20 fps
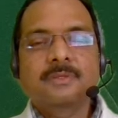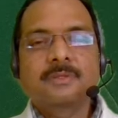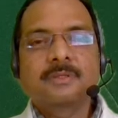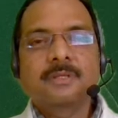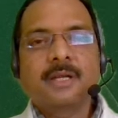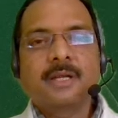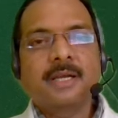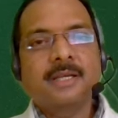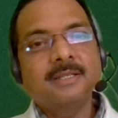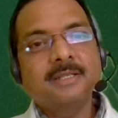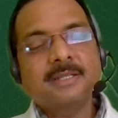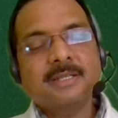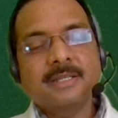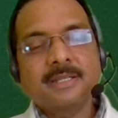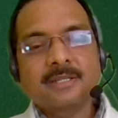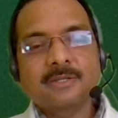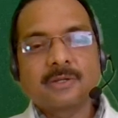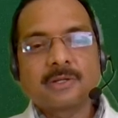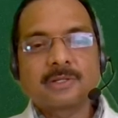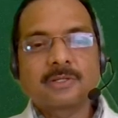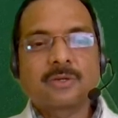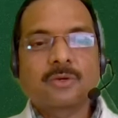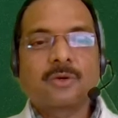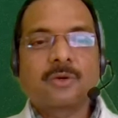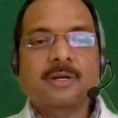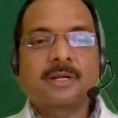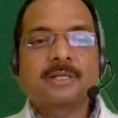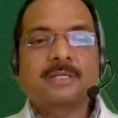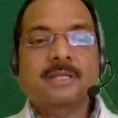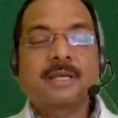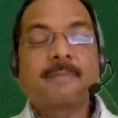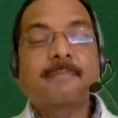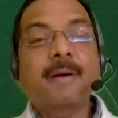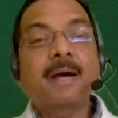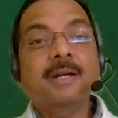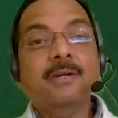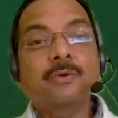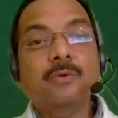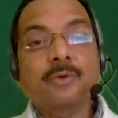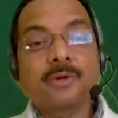hence it is also called as
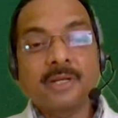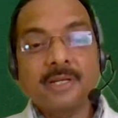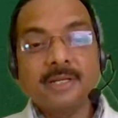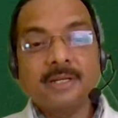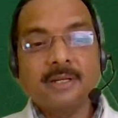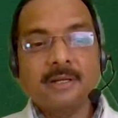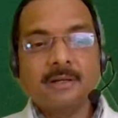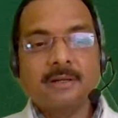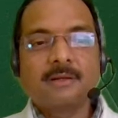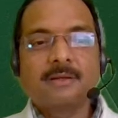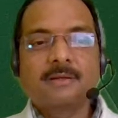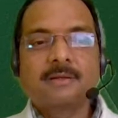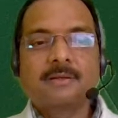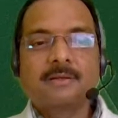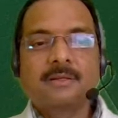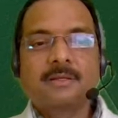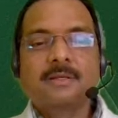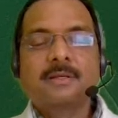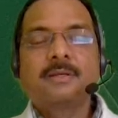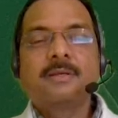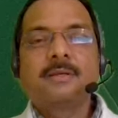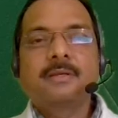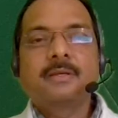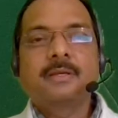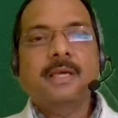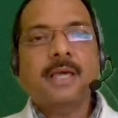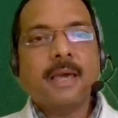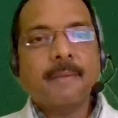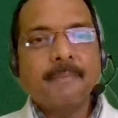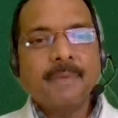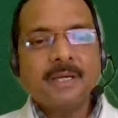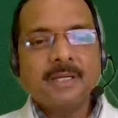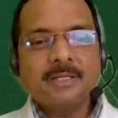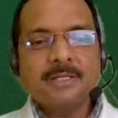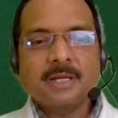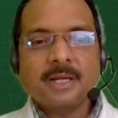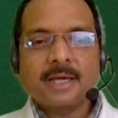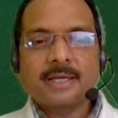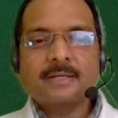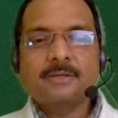hepatorenal,
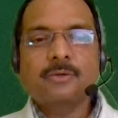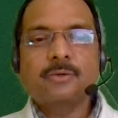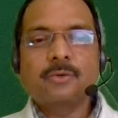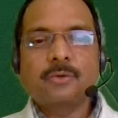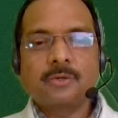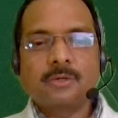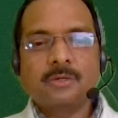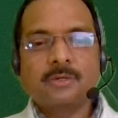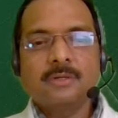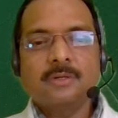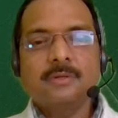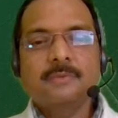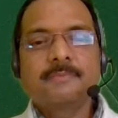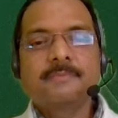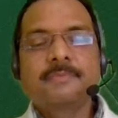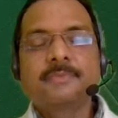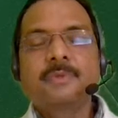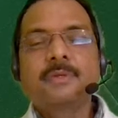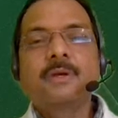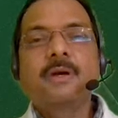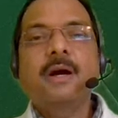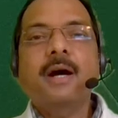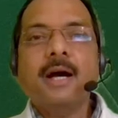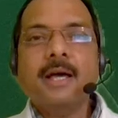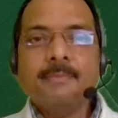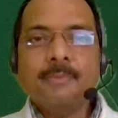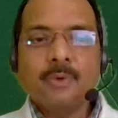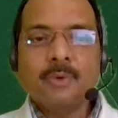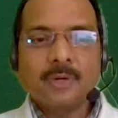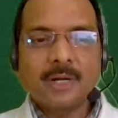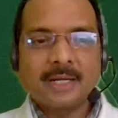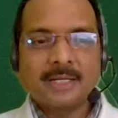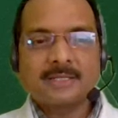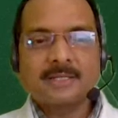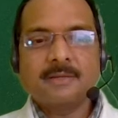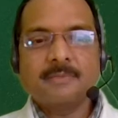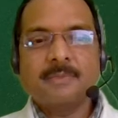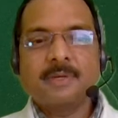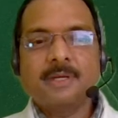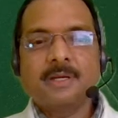cabbage-like odor,
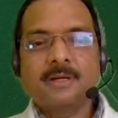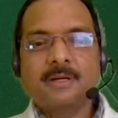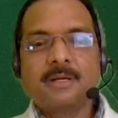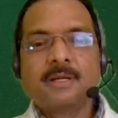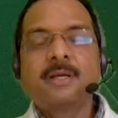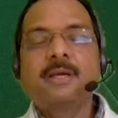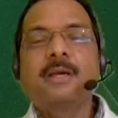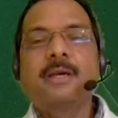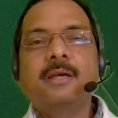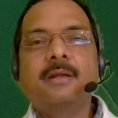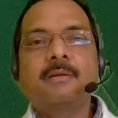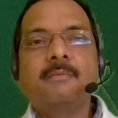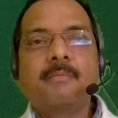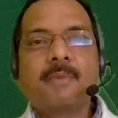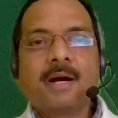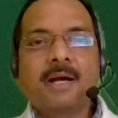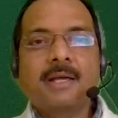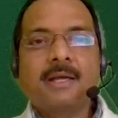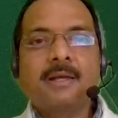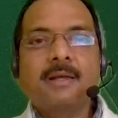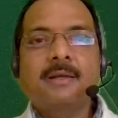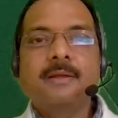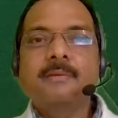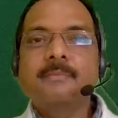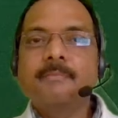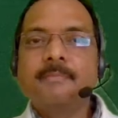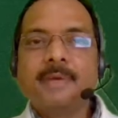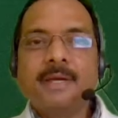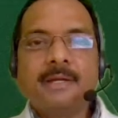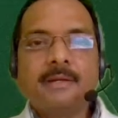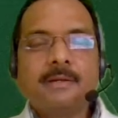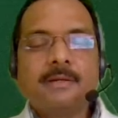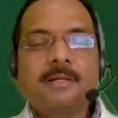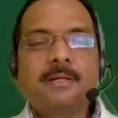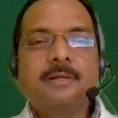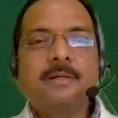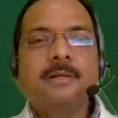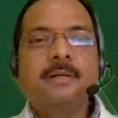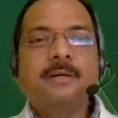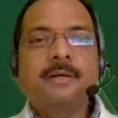hypoglycemia, and mild mental
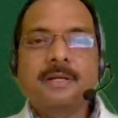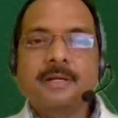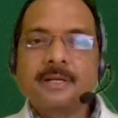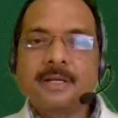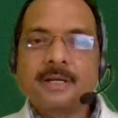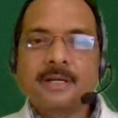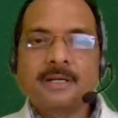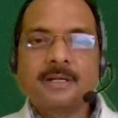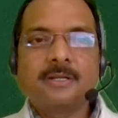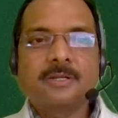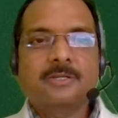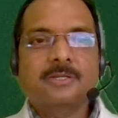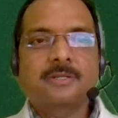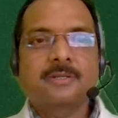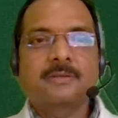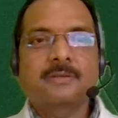retardation.